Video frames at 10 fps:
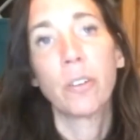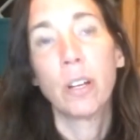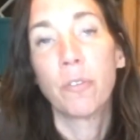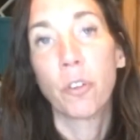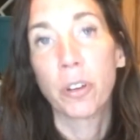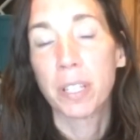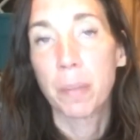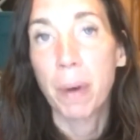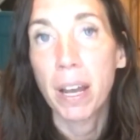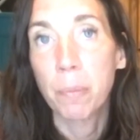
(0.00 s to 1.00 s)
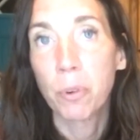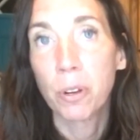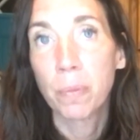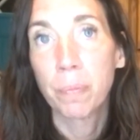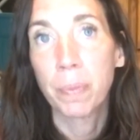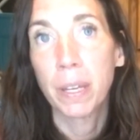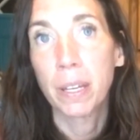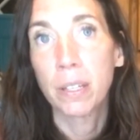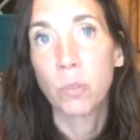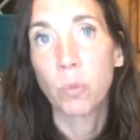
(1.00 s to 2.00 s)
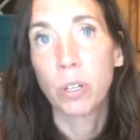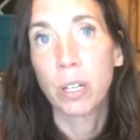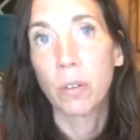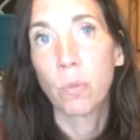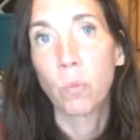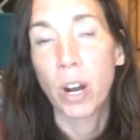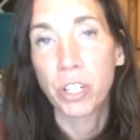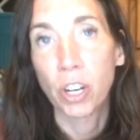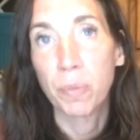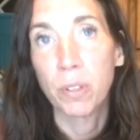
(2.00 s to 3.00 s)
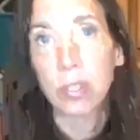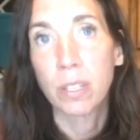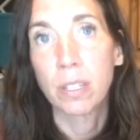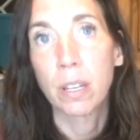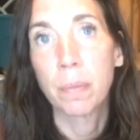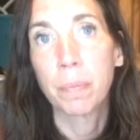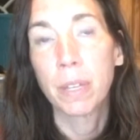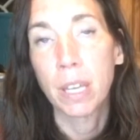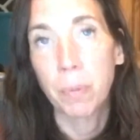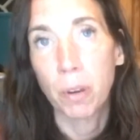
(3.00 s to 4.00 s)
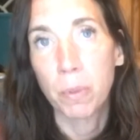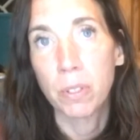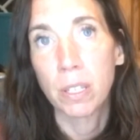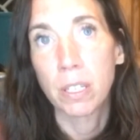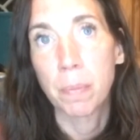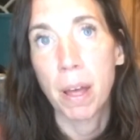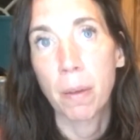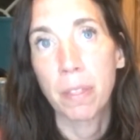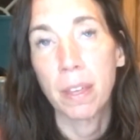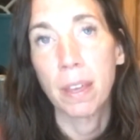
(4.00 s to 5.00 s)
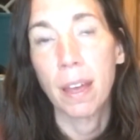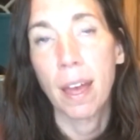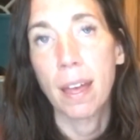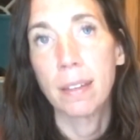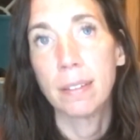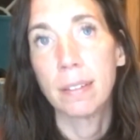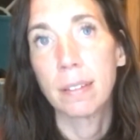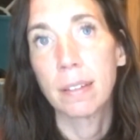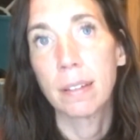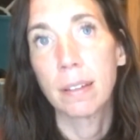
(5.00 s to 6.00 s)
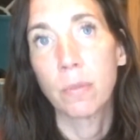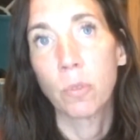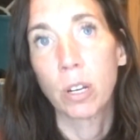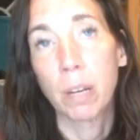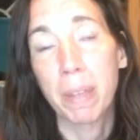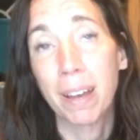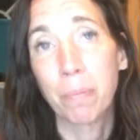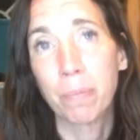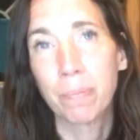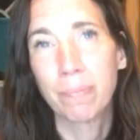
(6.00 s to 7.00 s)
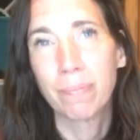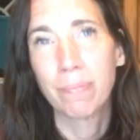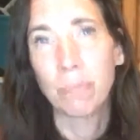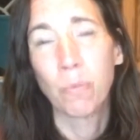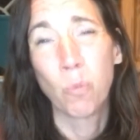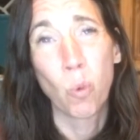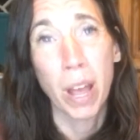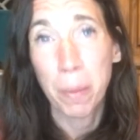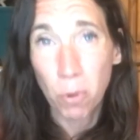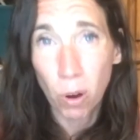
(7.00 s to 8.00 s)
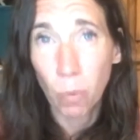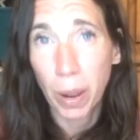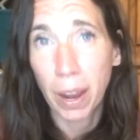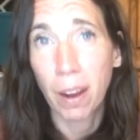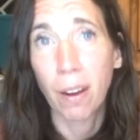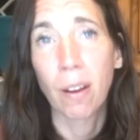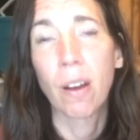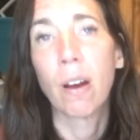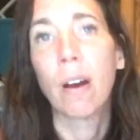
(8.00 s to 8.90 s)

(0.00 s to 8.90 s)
going to focus on the body more because we're going to watch our immune system, keep our immune system healthy, and we're going to become way more aware